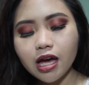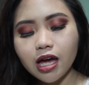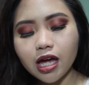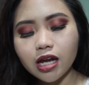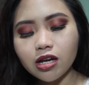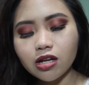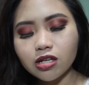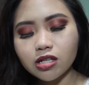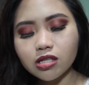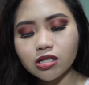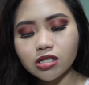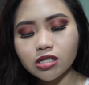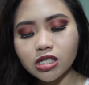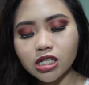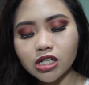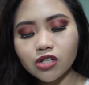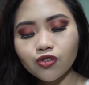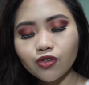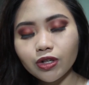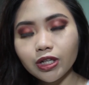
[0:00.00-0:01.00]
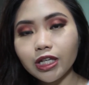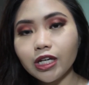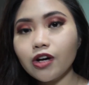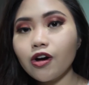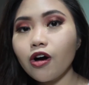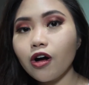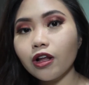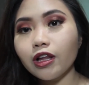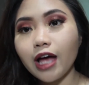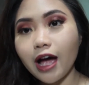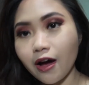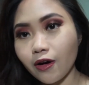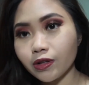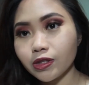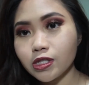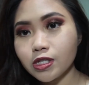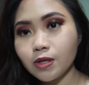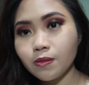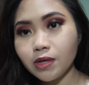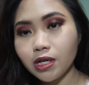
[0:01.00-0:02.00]
it didn't really call
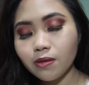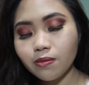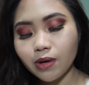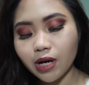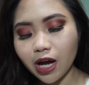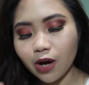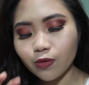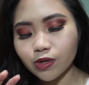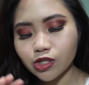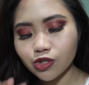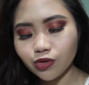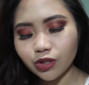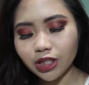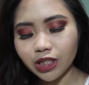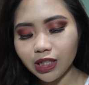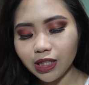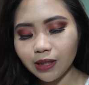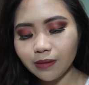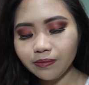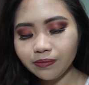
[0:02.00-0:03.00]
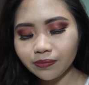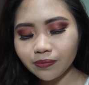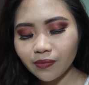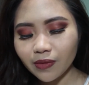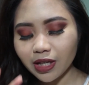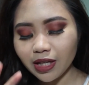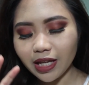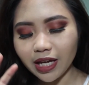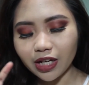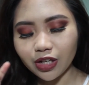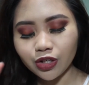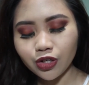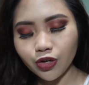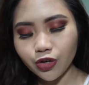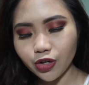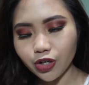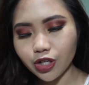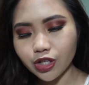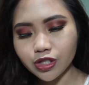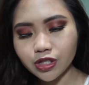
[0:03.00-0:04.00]
out to me, but I was really like
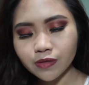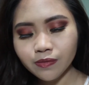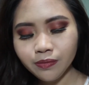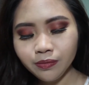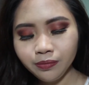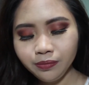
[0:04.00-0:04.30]
curious.